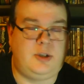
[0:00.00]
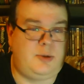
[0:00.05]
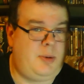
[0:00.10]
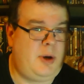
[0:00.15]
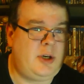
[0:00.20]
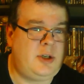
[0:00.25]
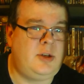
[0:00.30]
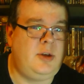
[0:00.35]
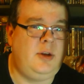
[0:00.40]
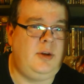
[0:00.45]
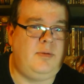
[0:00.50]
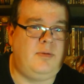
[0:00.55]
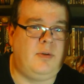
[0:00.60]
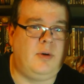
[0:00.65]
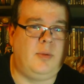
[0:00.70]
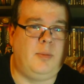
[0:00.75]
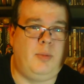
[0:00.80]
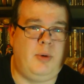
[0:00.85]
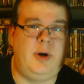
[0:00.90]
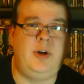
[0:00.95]
especially
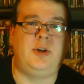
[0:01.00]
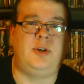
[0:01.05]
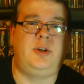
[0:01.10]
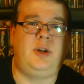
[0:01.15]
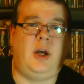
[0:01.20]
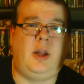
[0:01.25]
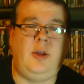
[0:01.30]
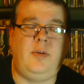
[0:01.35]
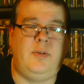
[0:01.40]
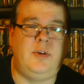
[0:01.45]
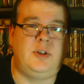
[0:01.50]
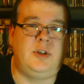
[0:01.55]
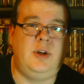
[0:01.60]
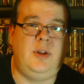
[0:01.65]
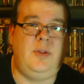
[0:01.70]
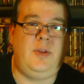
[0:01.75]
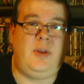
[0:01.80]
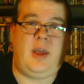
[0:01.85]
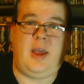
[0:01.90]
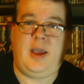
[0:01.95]
for British television
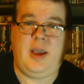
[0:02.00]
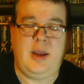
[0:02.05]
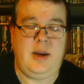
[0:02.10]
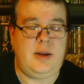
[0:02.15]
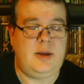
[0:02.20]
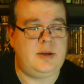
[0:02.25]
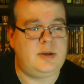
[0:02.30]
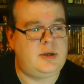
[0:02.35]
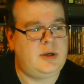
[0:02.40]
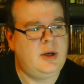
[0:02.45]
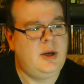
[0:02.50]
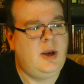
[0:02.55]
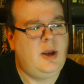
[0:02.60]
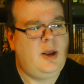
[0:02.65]
in the 80s,